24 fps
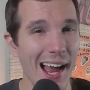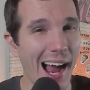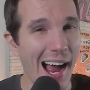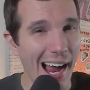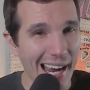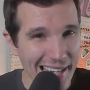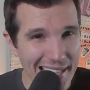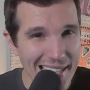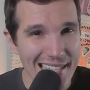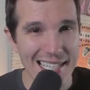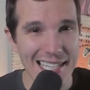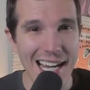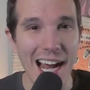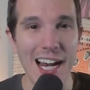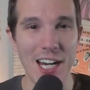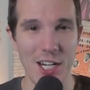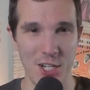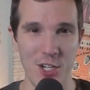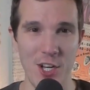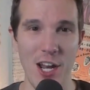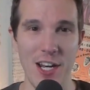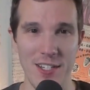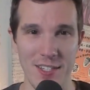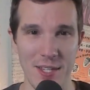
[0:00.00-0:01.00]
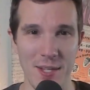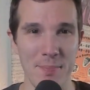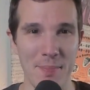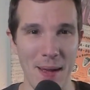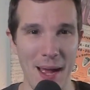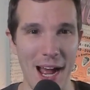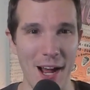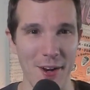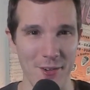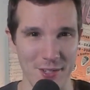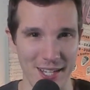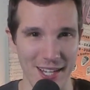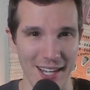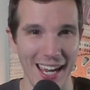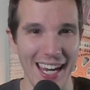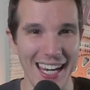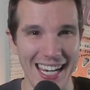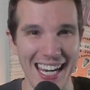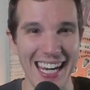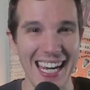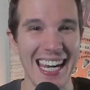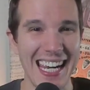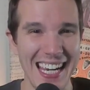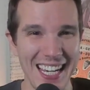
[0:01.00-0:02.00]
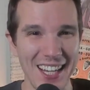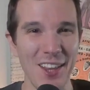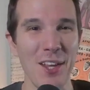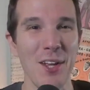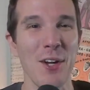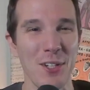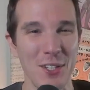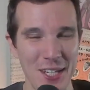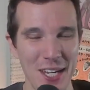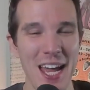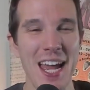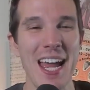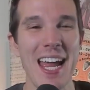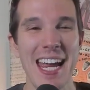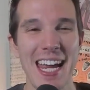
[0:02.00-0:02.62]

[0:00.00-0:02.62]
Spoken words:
He's got to shed some pounds. Like he looked